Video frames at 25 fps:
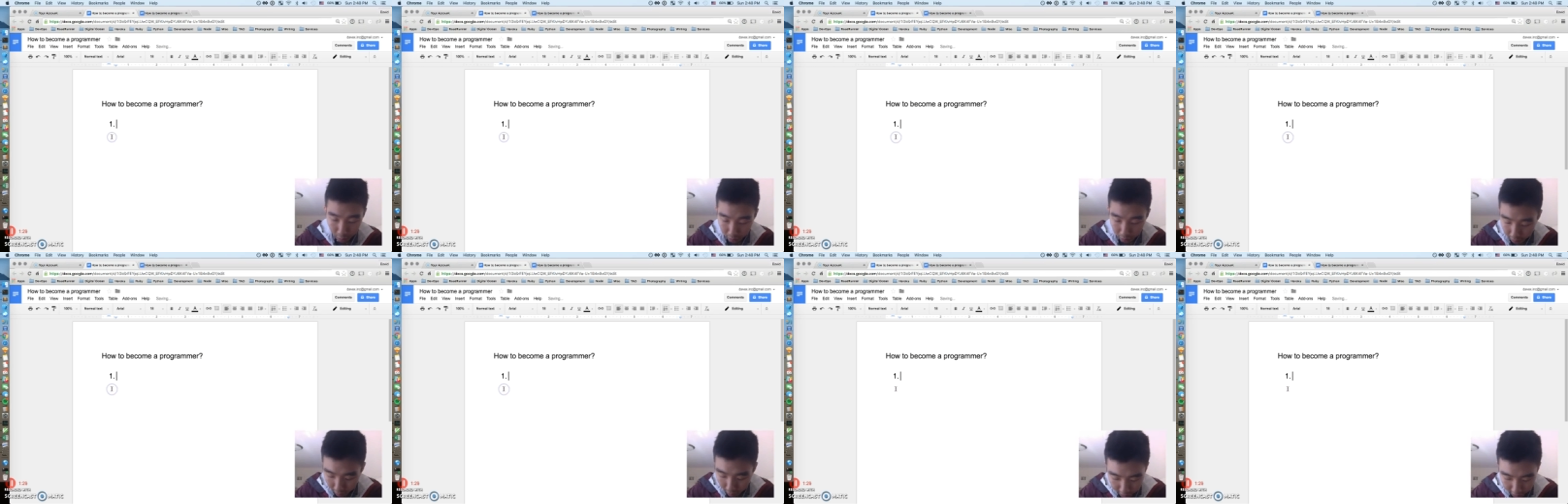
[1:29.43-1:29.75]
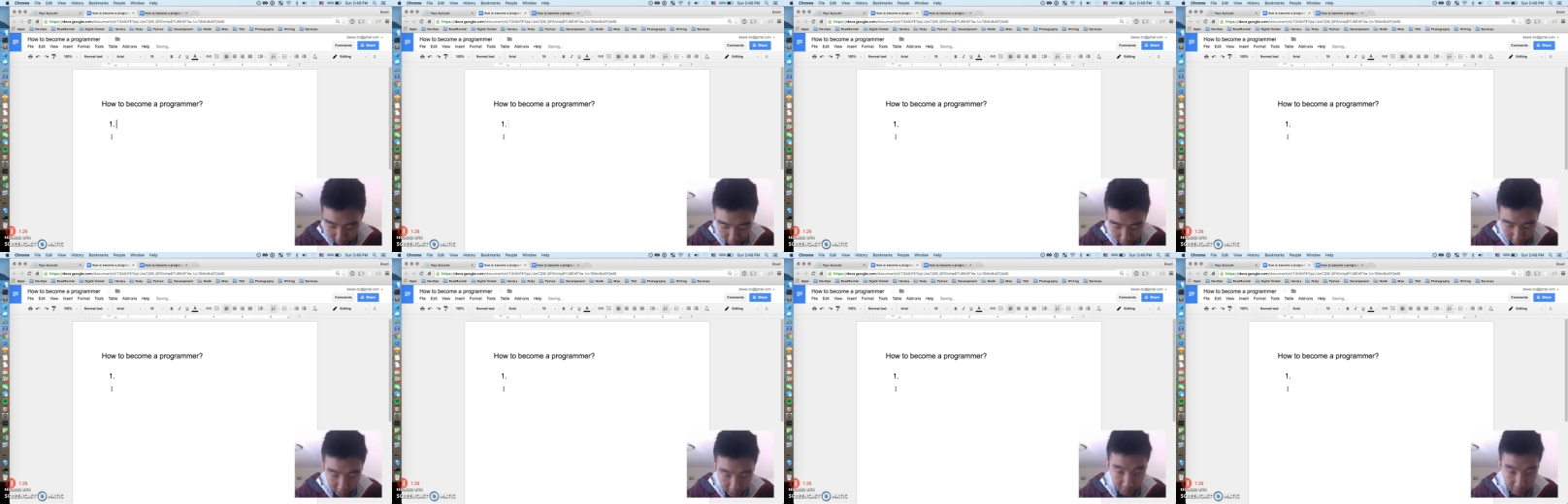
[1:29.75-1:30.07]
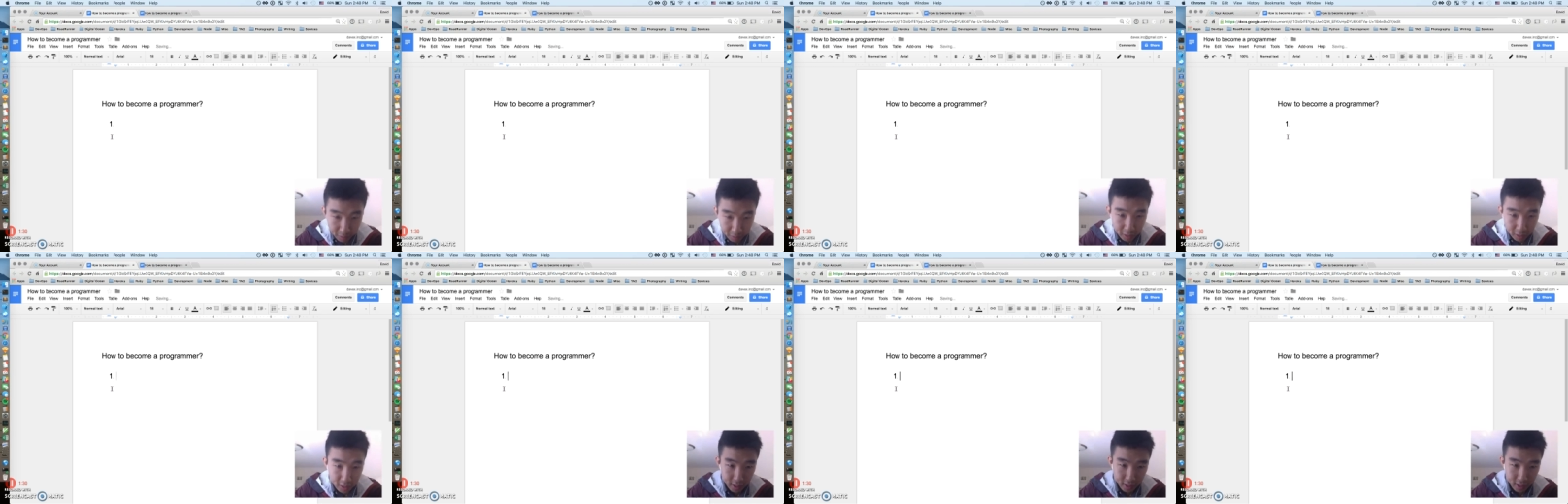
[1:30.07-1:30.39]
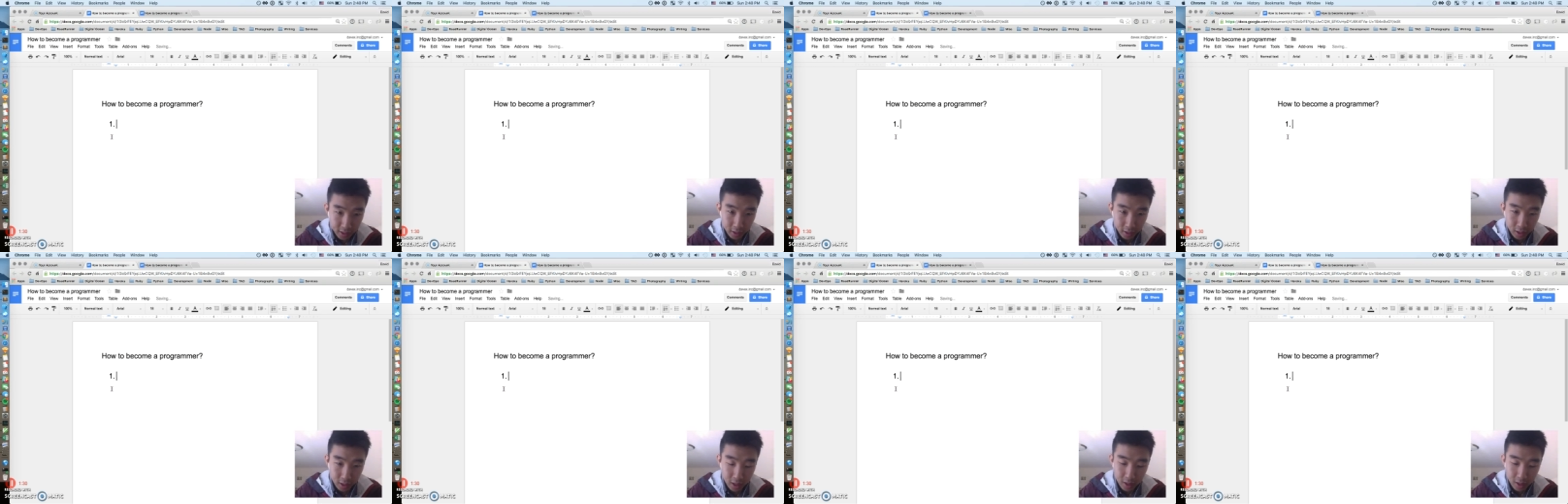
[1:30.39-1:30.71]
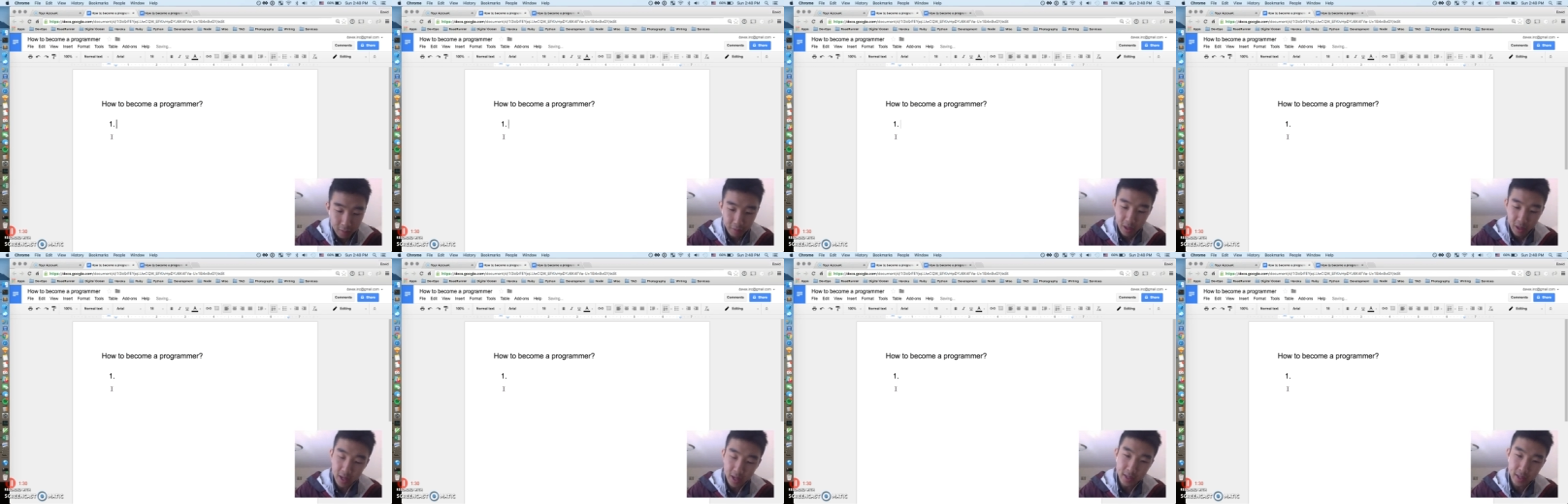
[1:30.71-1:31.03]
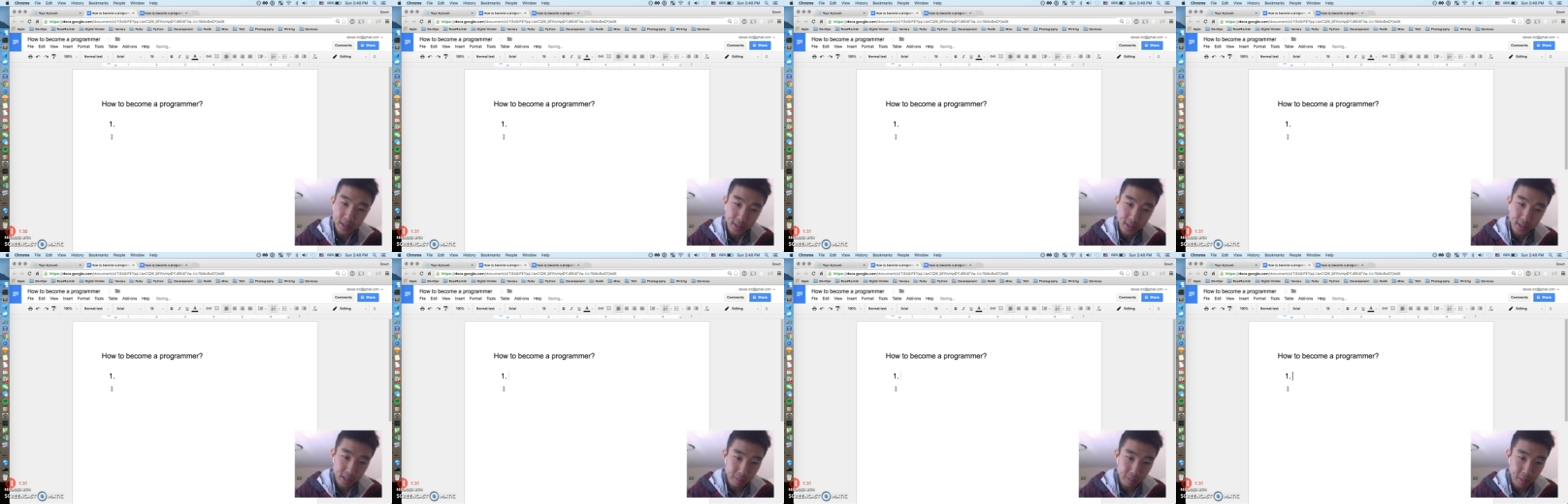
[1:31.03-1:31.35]
we've already talked about this a lot and
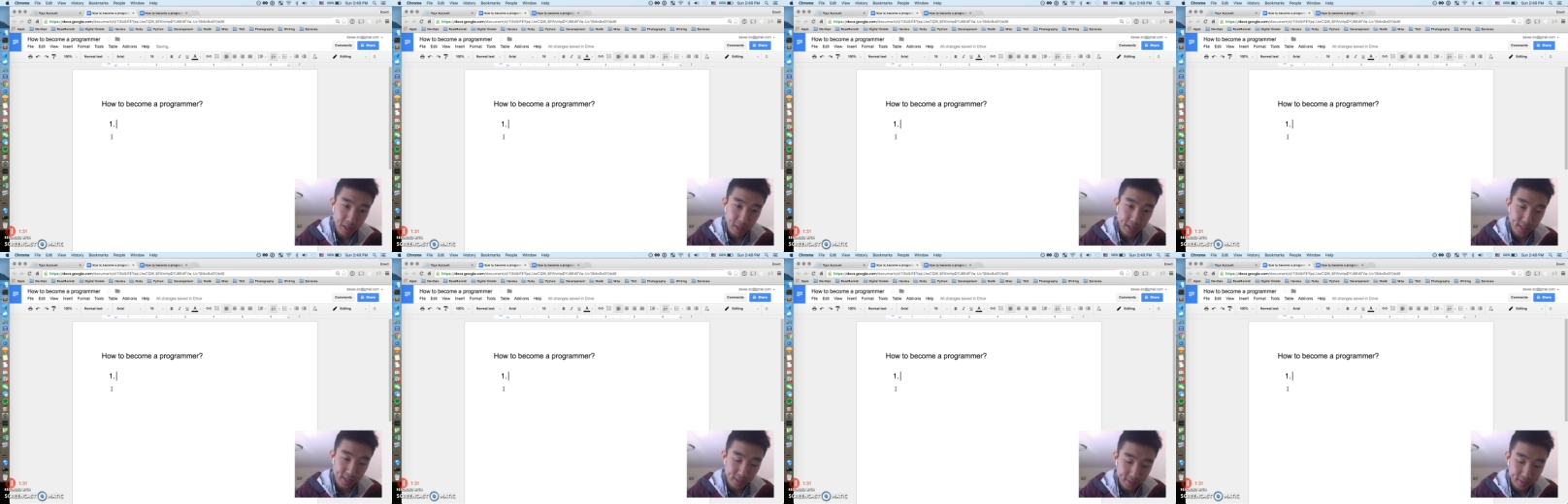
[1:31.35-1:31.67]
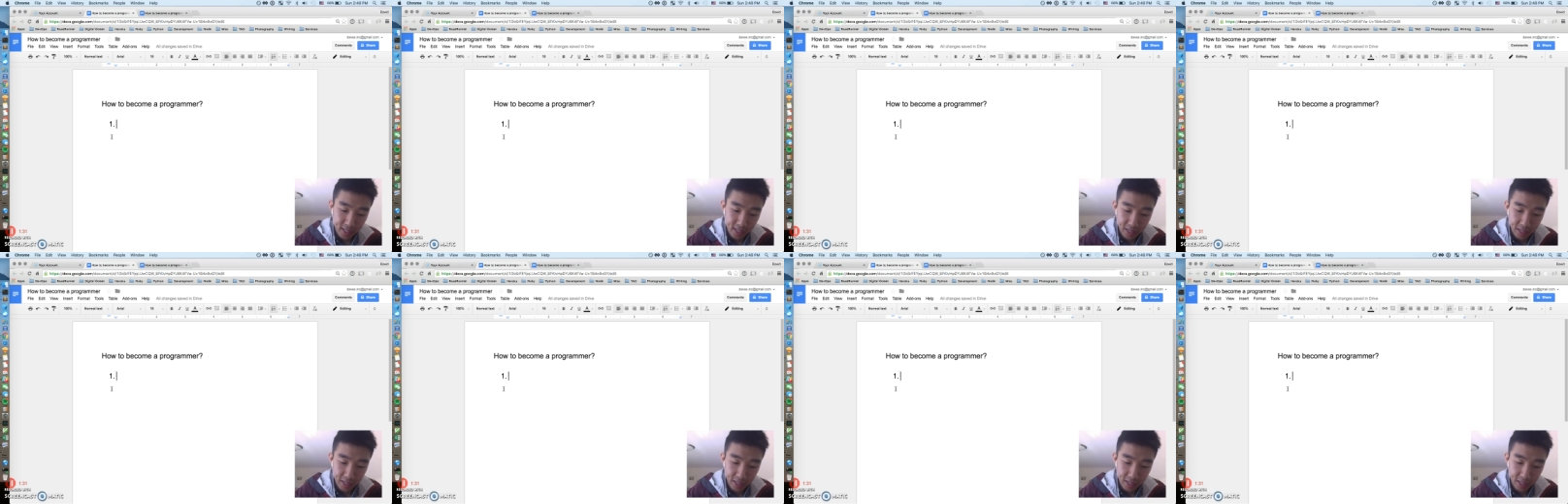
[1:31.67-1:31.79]
it's just basic